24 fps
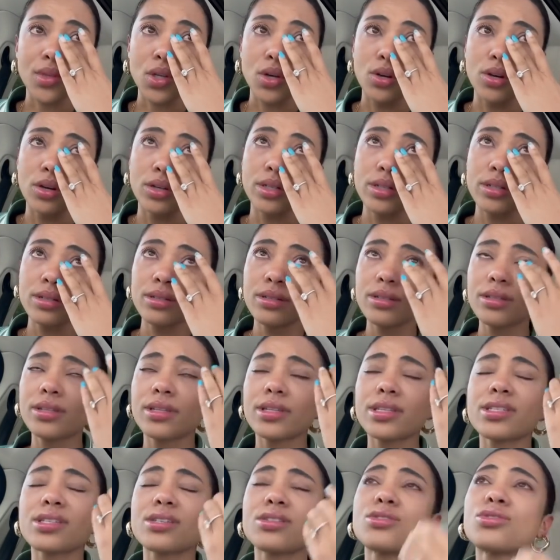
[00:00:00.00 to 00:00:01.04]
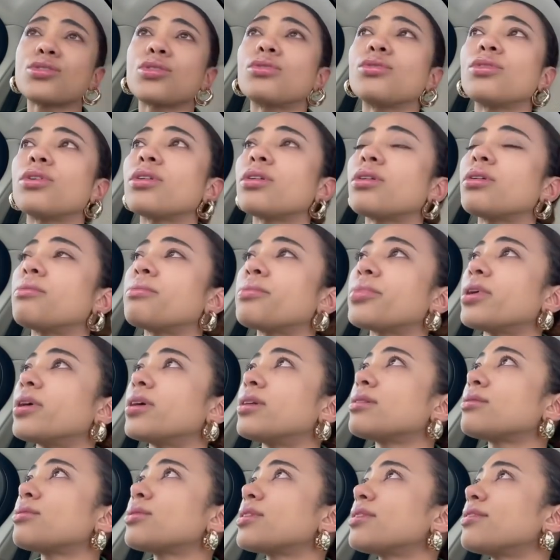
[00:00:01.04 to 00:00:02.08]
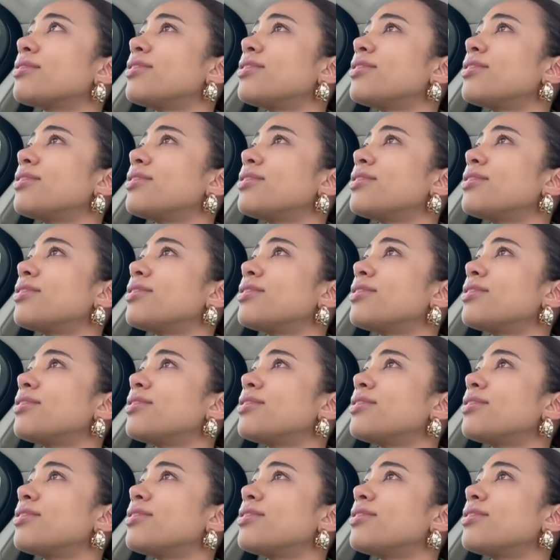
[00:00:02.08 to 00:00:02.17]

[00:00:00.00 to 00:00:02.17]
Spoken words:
God, this is so not on brand.